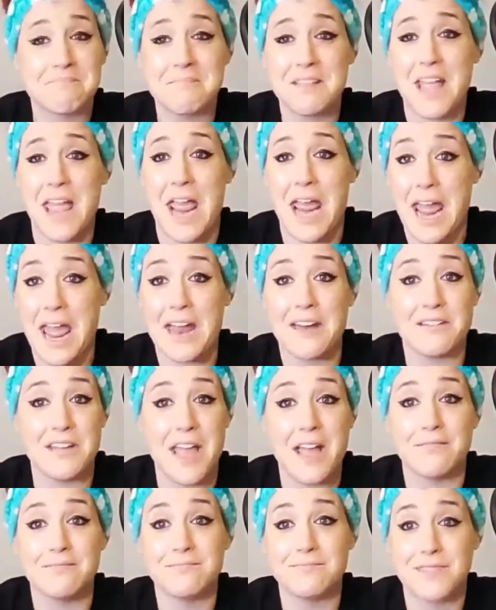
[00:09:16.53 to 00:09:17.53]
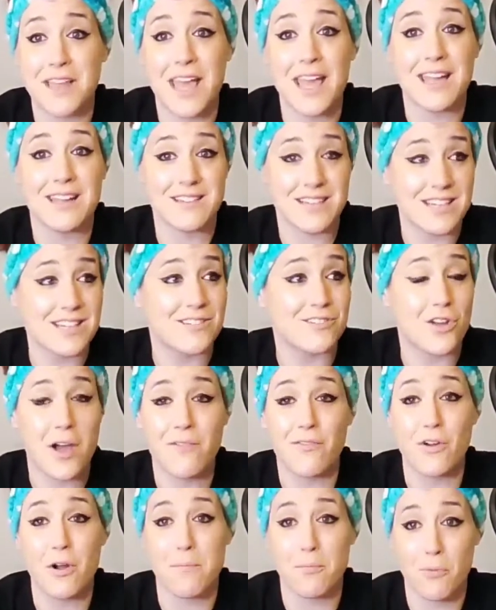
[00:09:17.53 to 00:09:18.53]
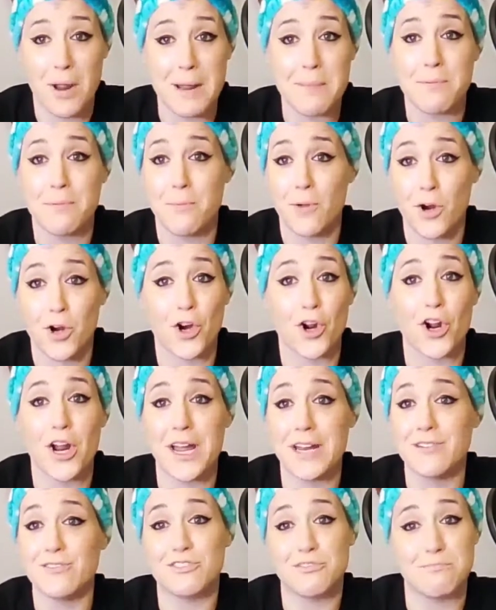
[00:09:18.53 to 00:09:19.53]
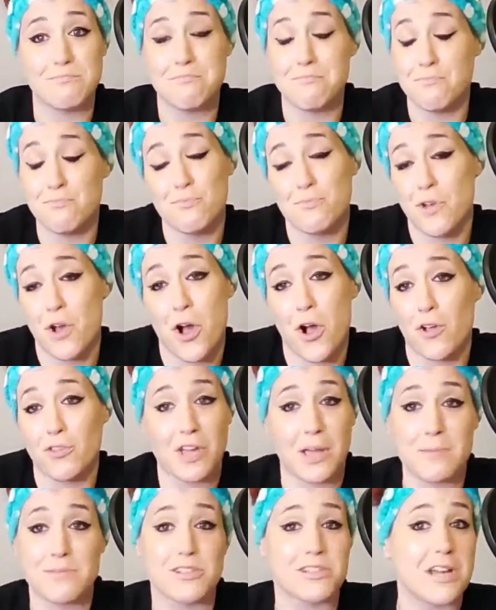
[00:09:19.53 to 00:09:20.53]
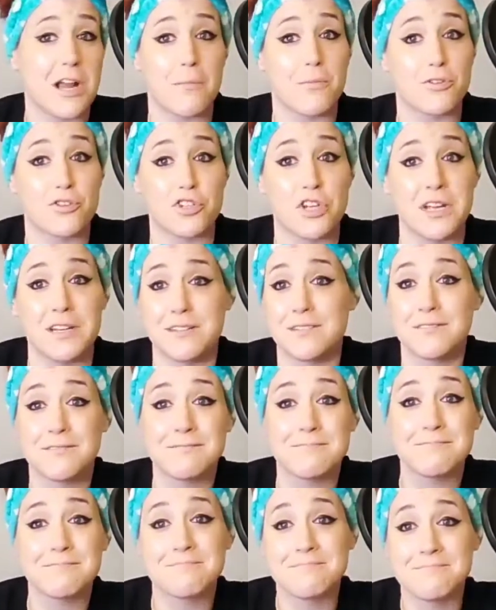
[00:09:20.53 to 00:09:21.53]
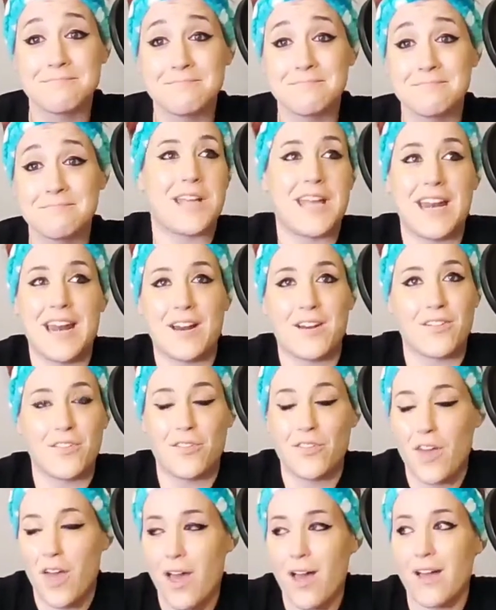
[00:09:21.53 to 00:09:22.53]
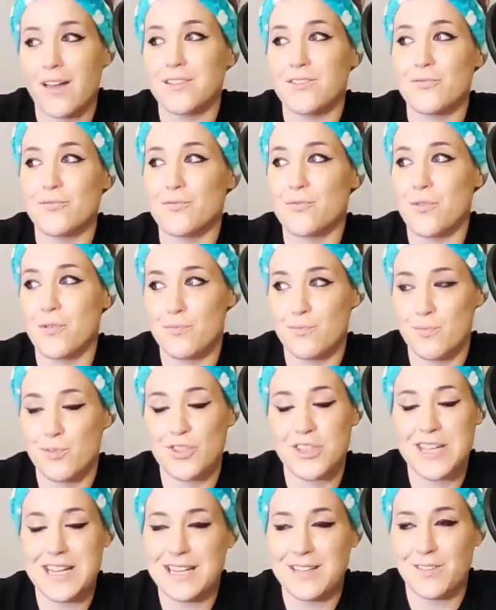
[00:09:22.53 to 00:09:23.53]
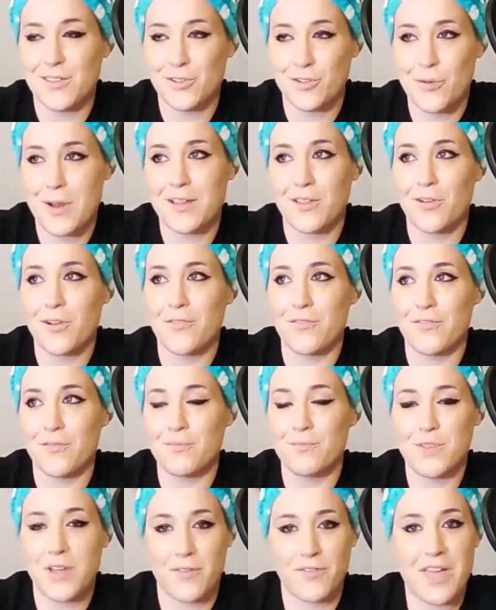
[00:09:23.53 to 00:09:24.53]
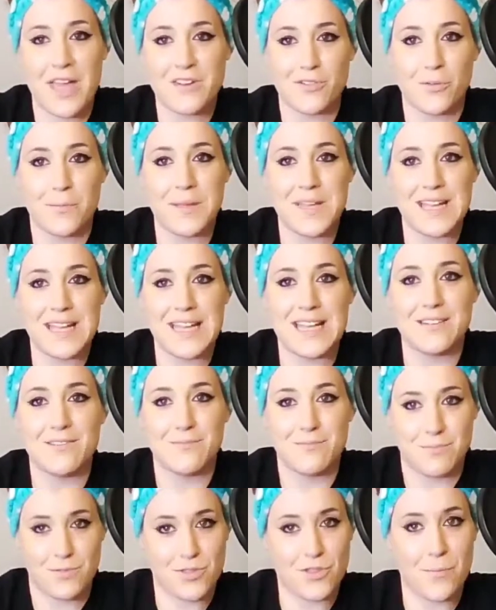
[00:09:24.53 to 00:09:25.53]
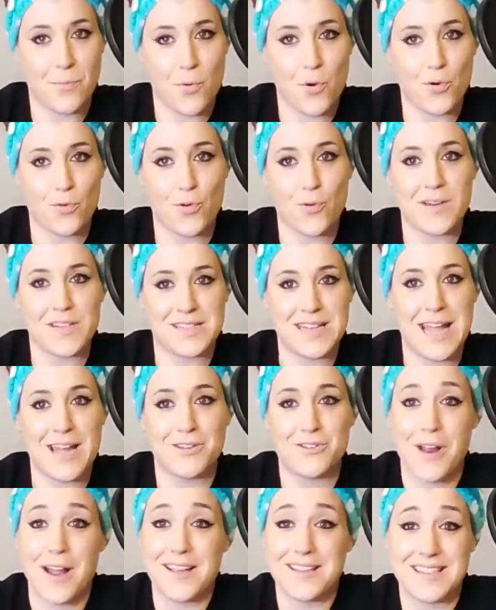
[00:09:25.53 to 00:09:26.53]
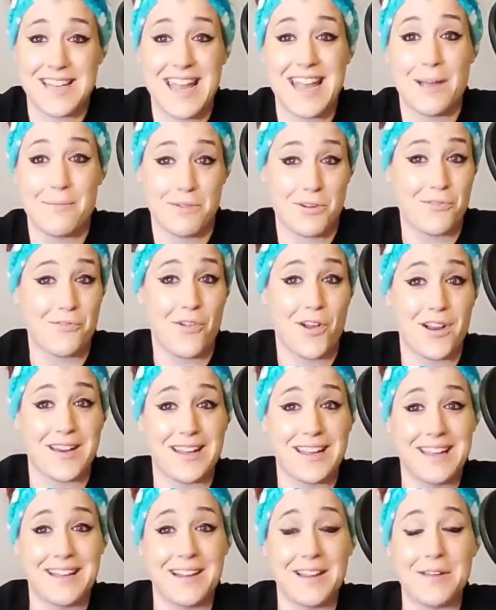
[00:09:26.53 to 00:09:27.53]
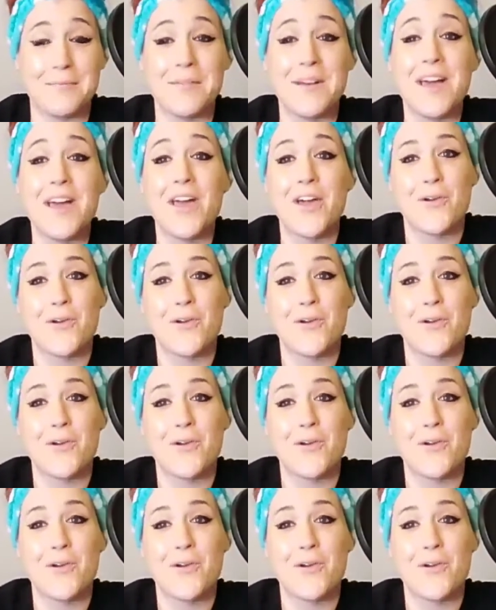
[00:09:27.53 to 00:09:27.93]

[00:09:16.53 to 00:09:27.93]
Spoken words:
And yeah, they did cover up rape, murder, and all types of terrible shit. You get out of the scene in the trailer of Kendall being in the boardroom and his dad saying, I'm going to fucking kill him.